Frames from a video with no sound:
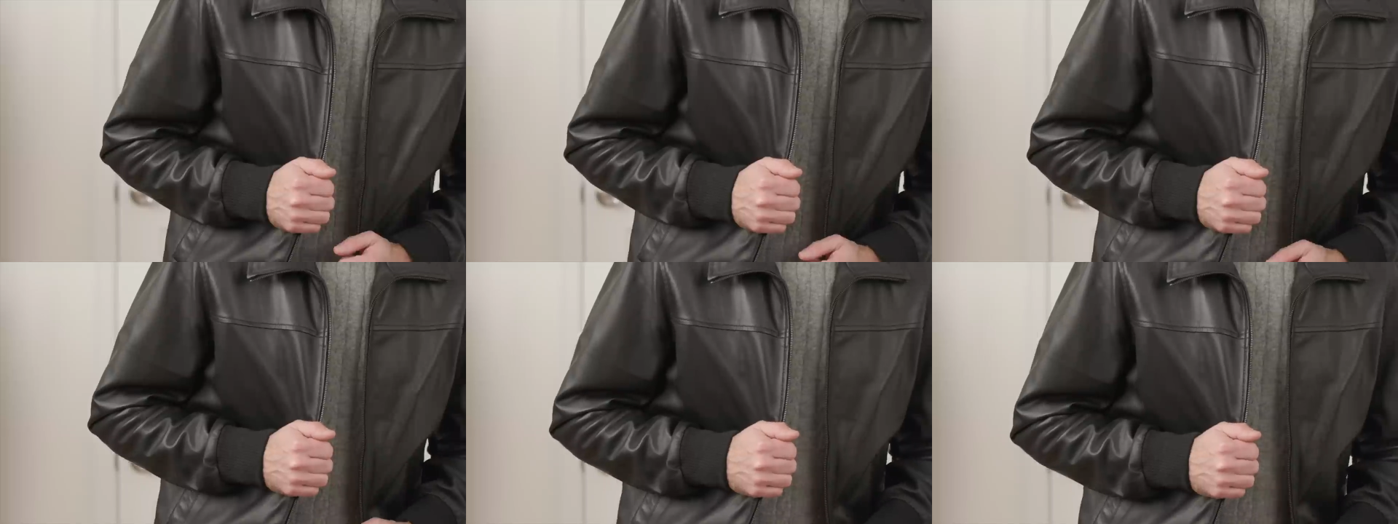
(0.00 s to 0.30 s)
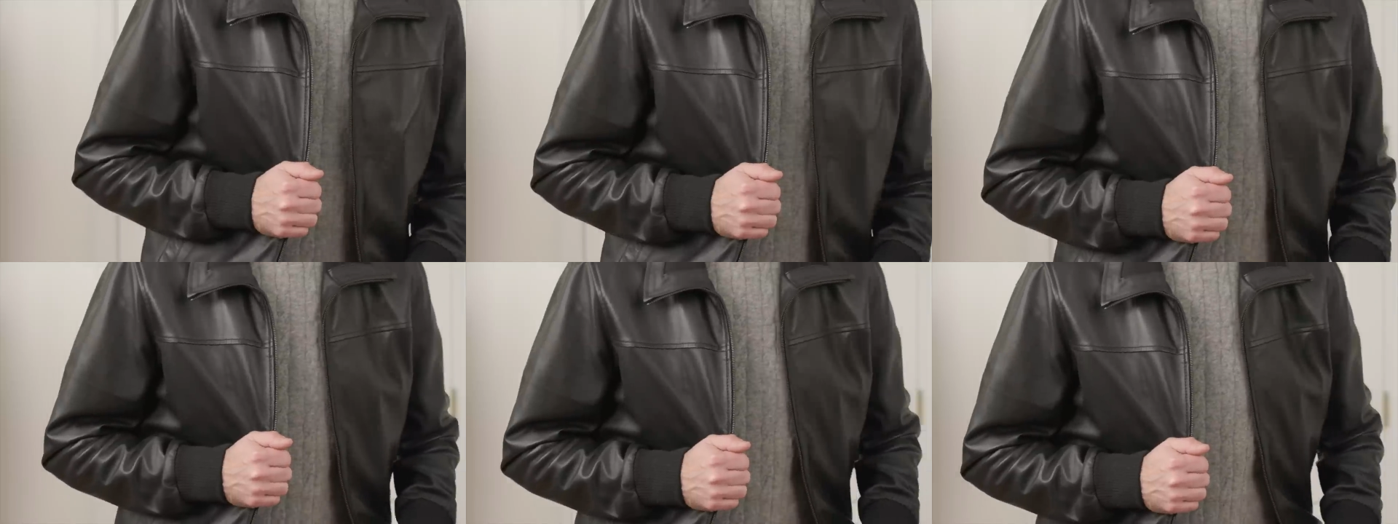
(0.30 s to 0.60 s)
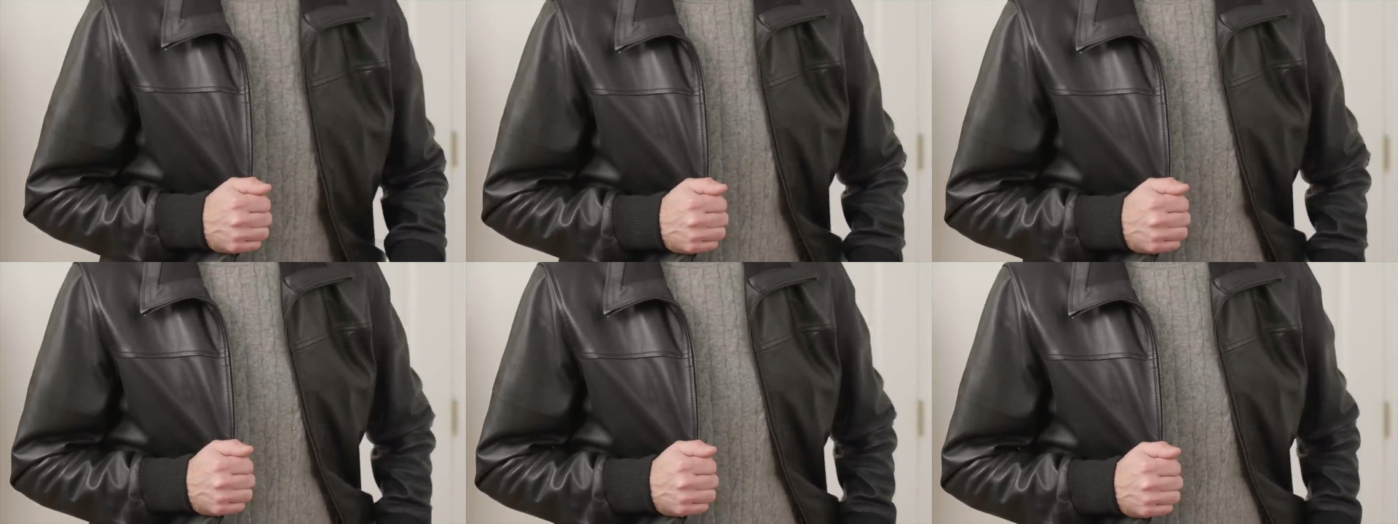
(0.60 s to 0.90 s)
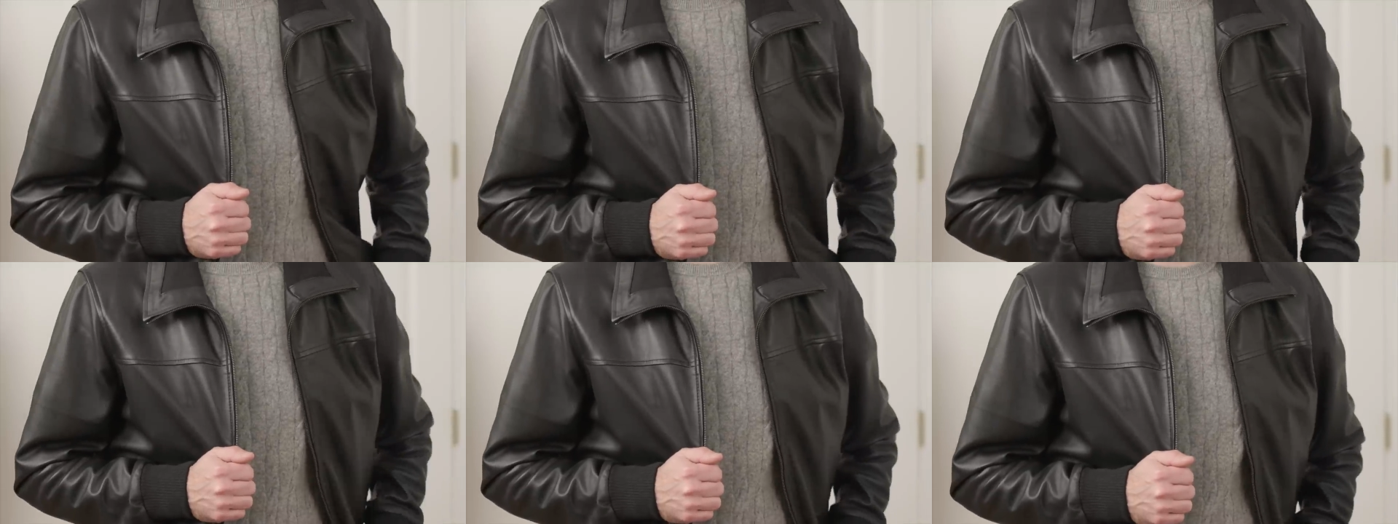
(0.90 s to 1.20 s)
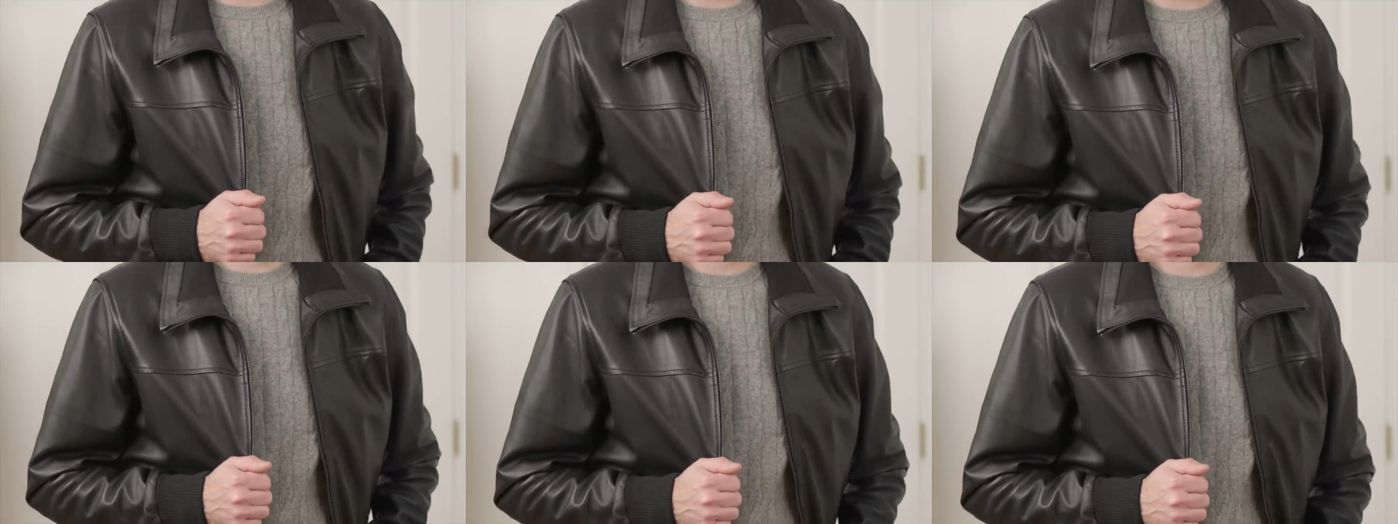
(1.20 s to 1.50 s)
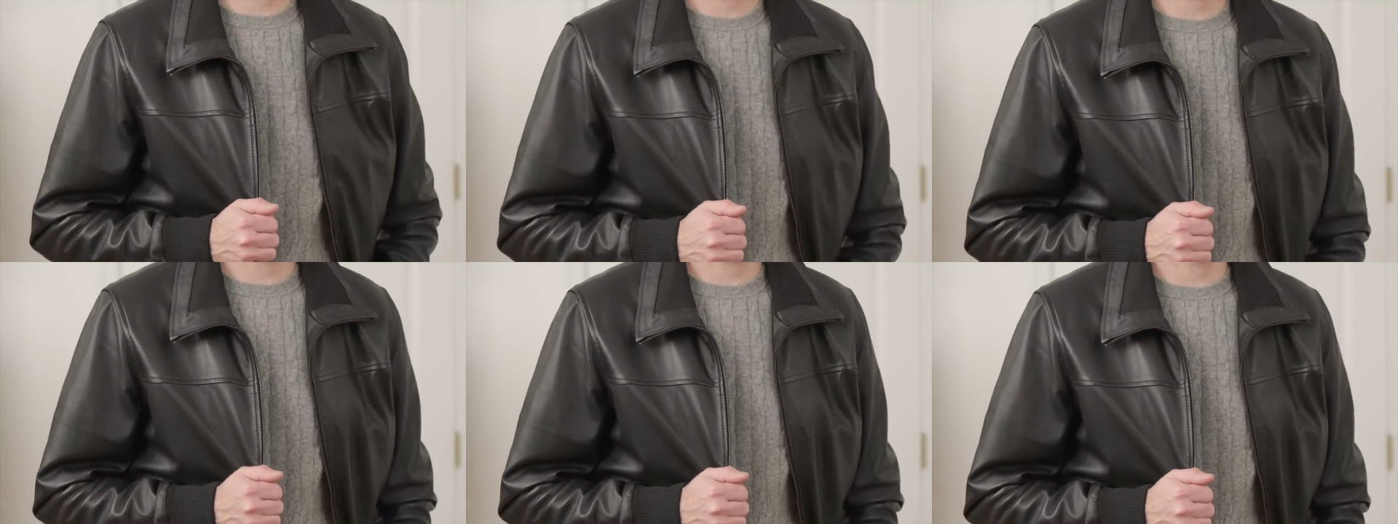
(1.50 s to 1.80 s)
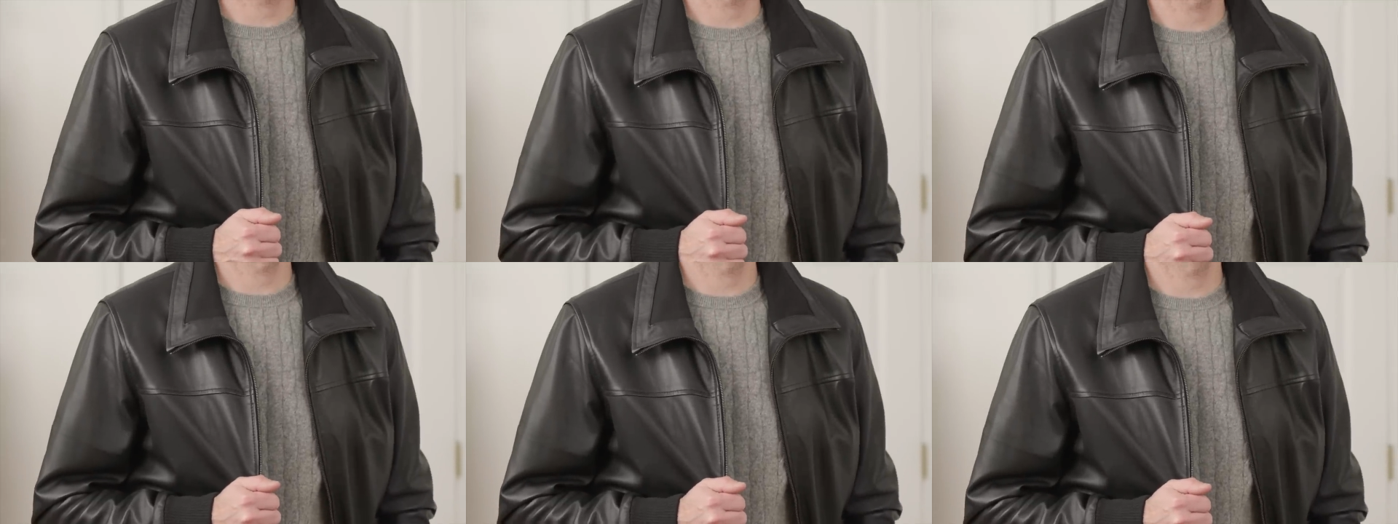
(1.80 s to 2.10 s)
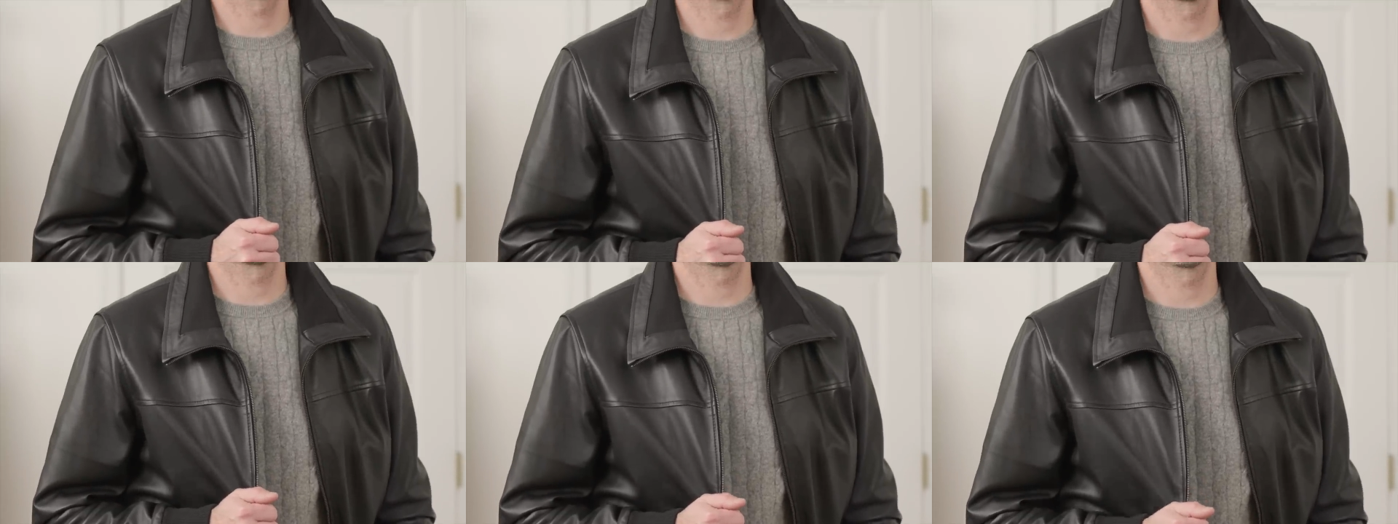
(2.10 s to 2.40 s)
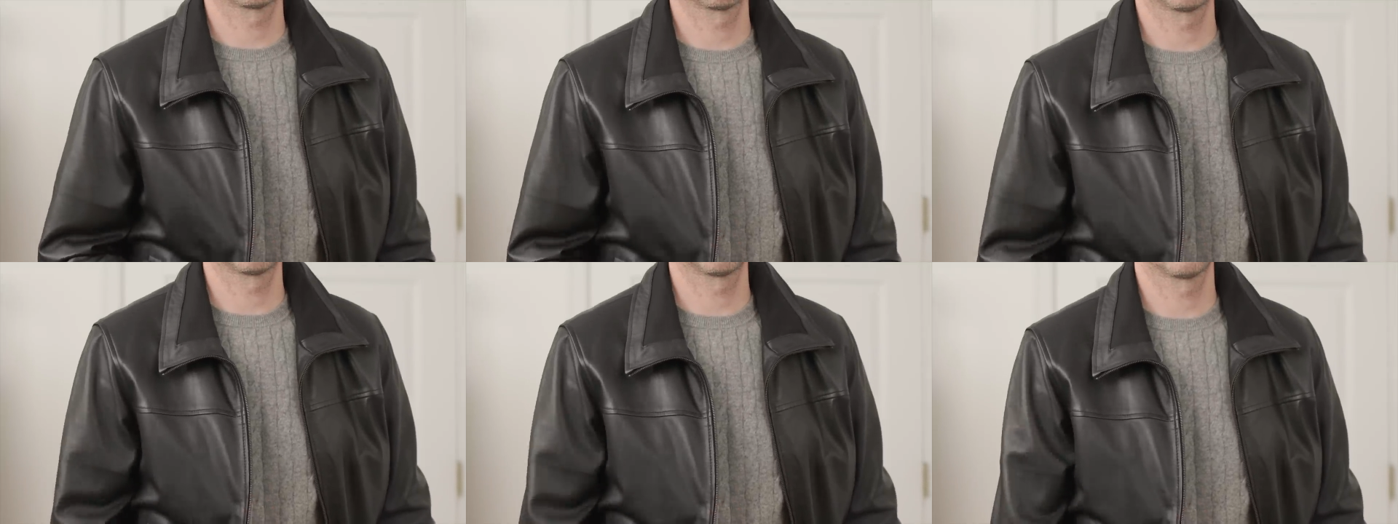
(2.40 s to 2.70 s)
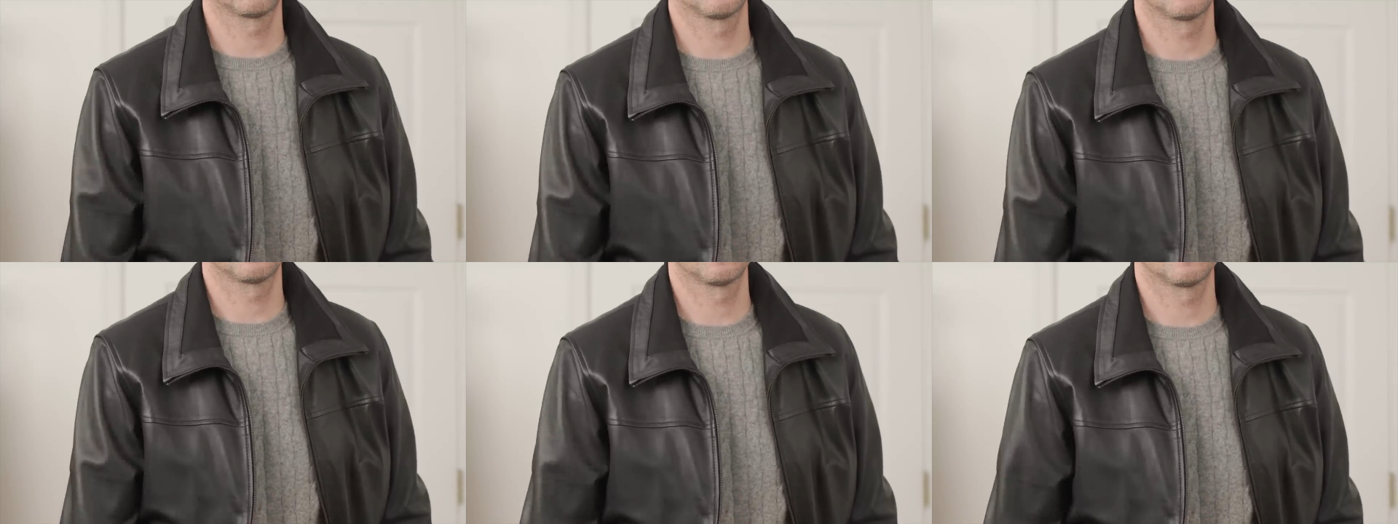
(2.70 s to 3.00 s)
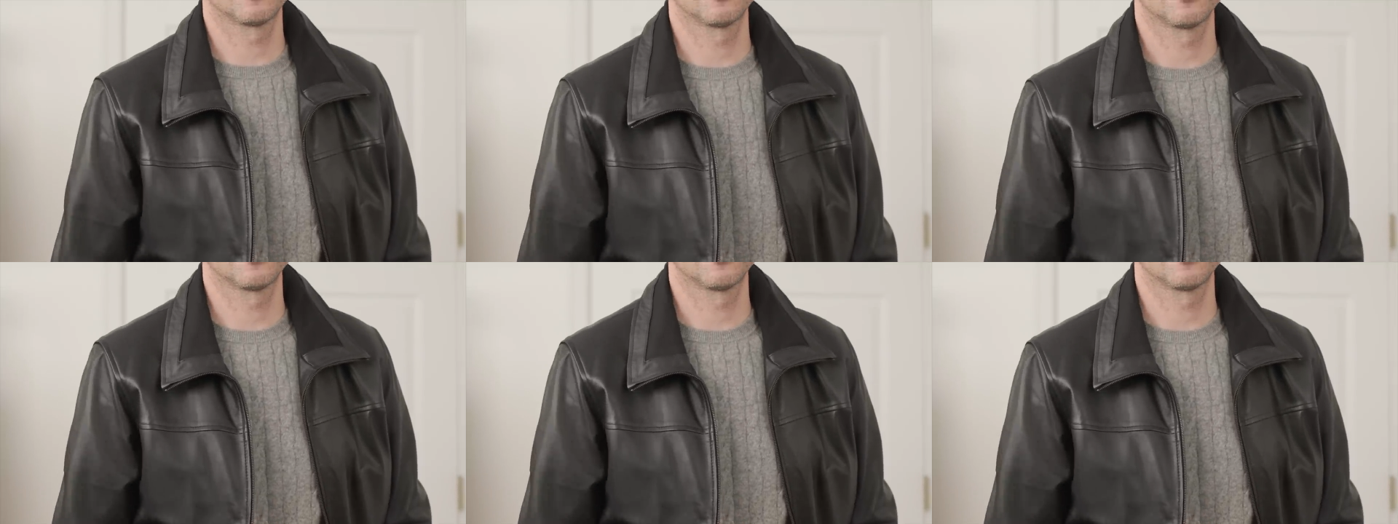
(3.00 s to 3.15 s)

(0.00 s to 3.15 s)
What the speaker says: (no speaker visible)